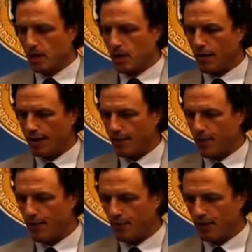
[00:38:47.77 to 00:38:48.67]
All right,
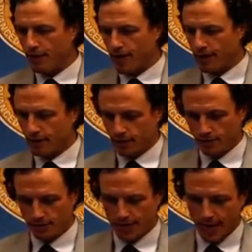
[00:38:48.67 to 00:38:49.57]
3 final
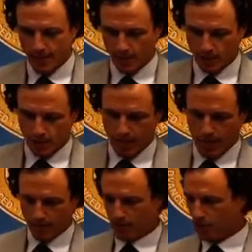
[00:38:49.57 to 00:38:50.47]
topics, all
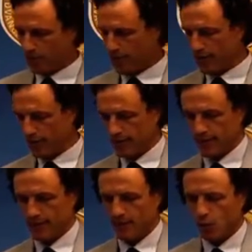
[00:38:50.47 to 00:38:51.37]
cancer related.
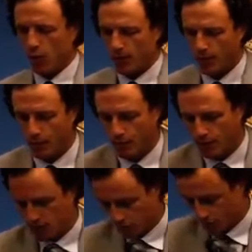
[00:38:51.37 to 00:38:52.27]
I'm going to whip through
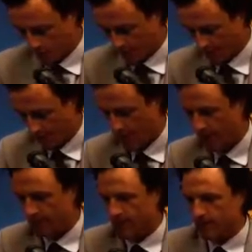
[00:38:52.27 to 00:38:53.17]
these so that we have
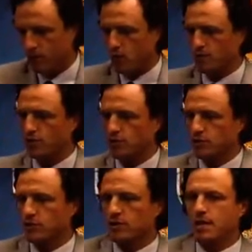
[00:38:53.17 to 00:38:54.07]
plenty of time for questions,
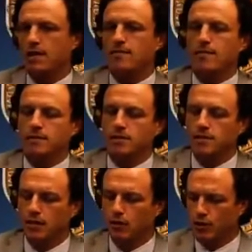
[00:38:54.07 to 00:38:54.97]
and
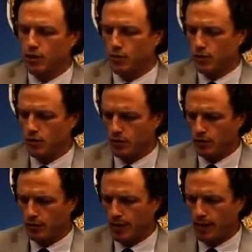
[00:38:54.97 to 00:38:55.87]
since I know that you're a
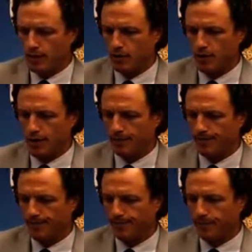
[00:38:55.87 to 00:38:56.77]
little behind already.
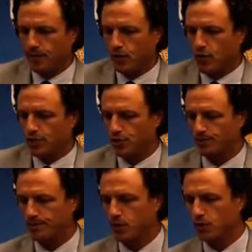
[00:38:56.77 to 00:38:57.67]
Question:
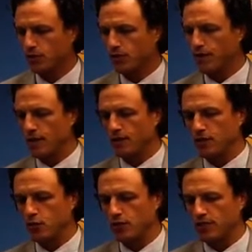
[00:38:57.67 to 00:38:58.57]
which of the following is
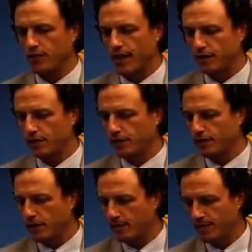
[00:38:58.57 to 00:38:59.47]
a risk factor for
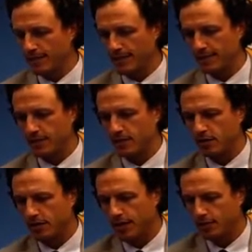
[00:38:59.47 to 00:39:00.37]
developing
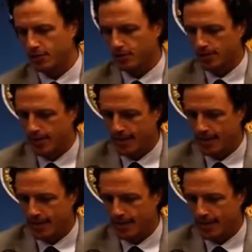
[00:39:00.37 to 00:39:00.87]
testicular cancer?